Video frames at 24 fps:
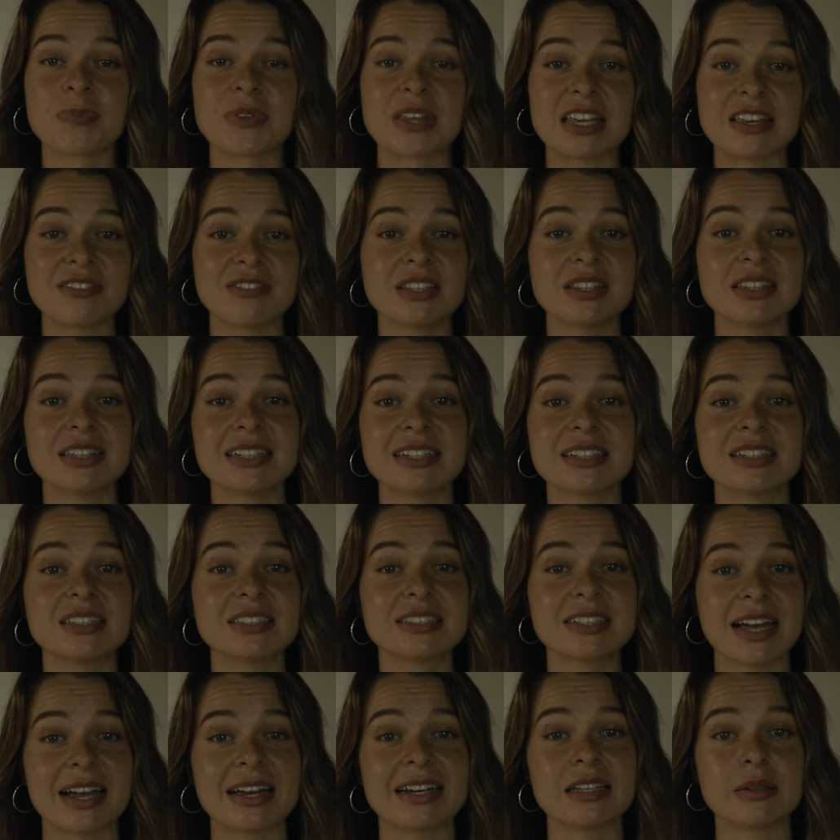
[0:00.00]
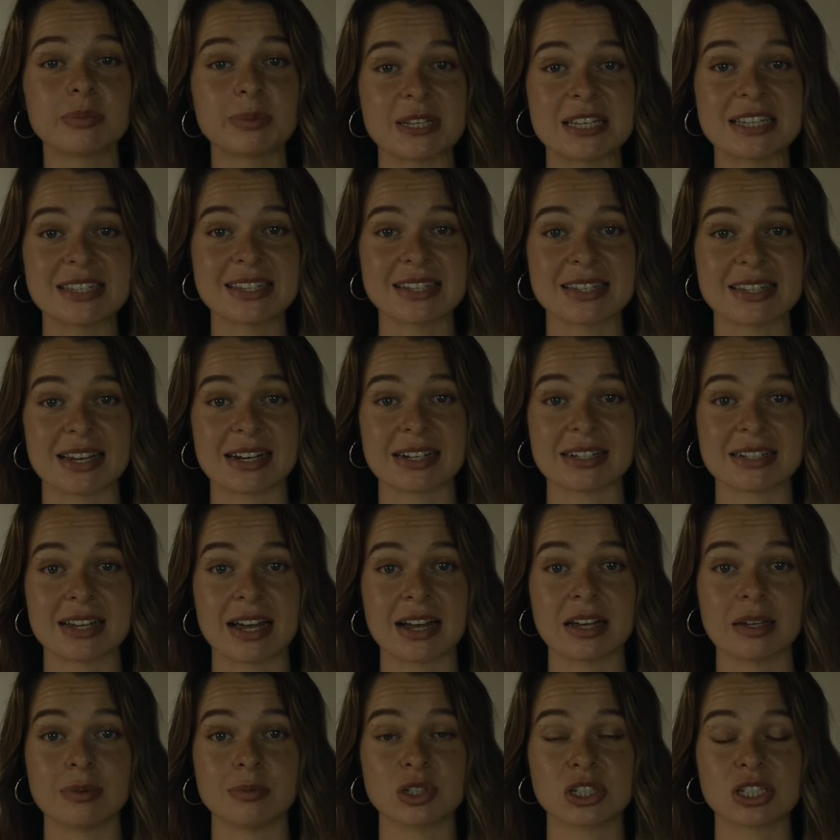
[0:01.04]
even little tiny pieces at a
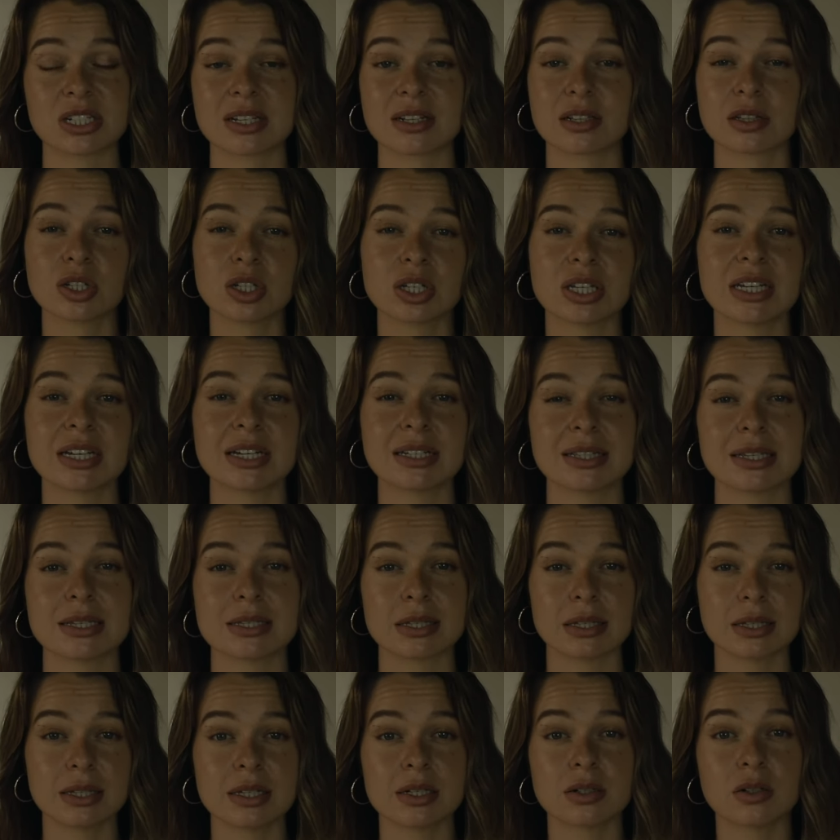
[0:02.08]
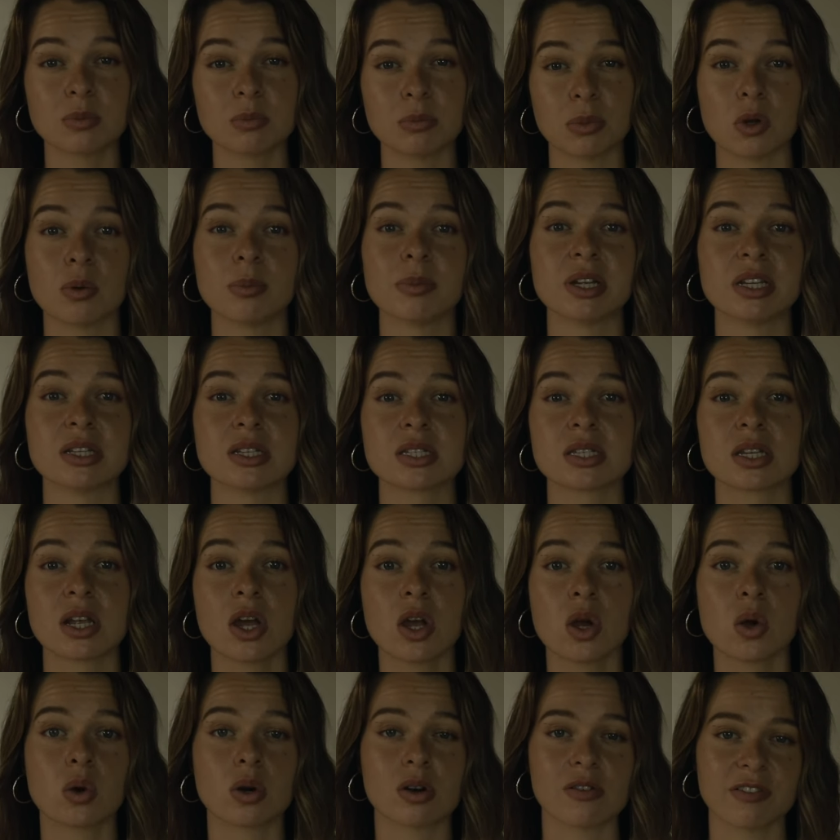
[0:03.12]
time, just like looking at these little moments
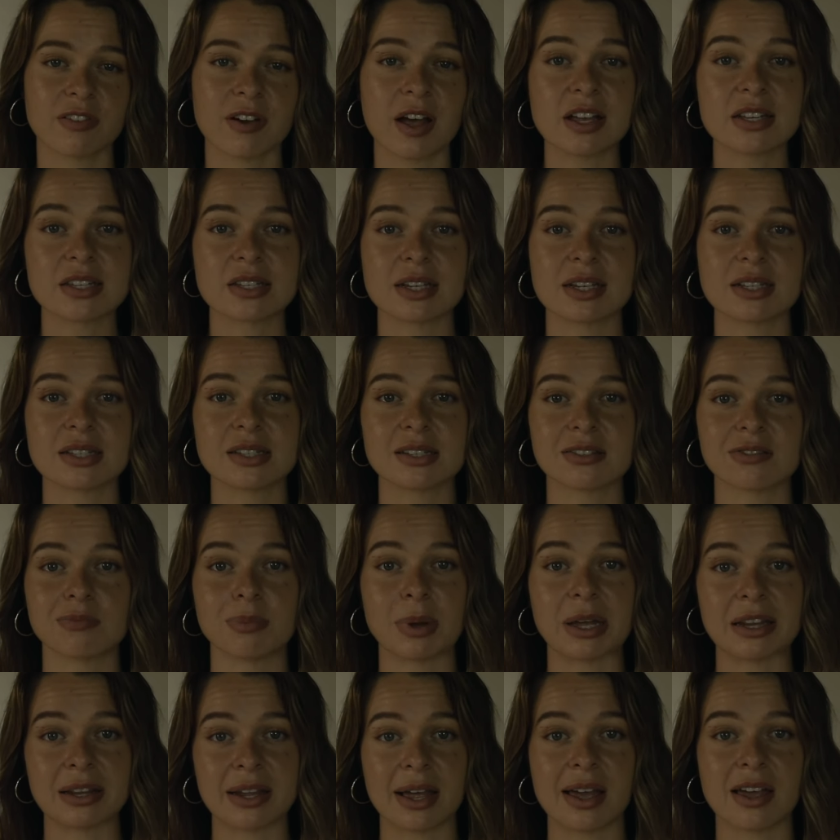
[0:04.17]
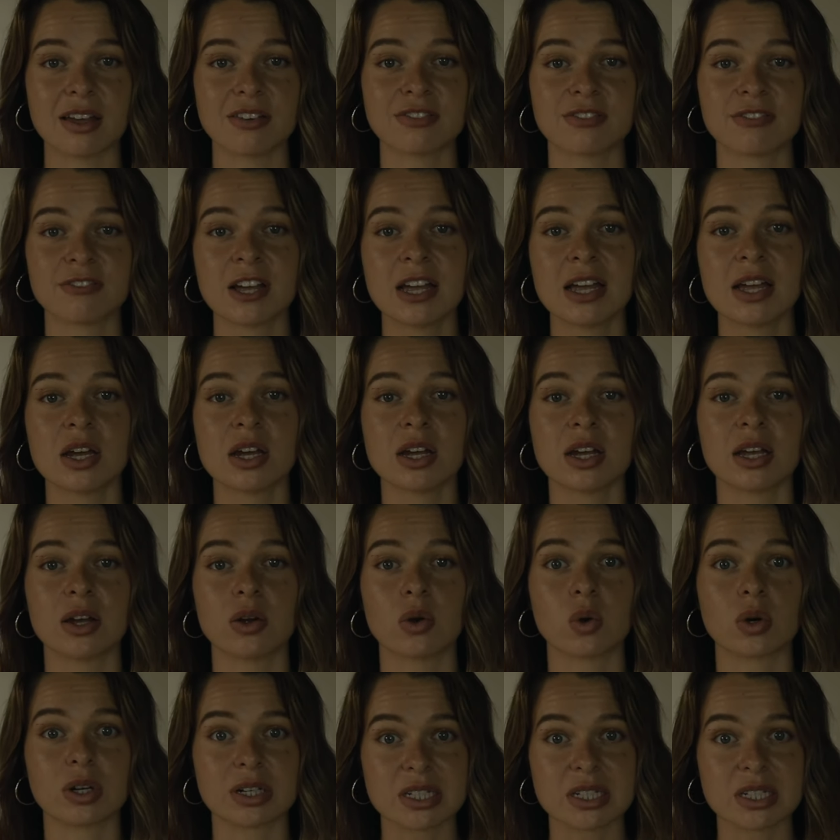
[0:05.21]
or facets of my life or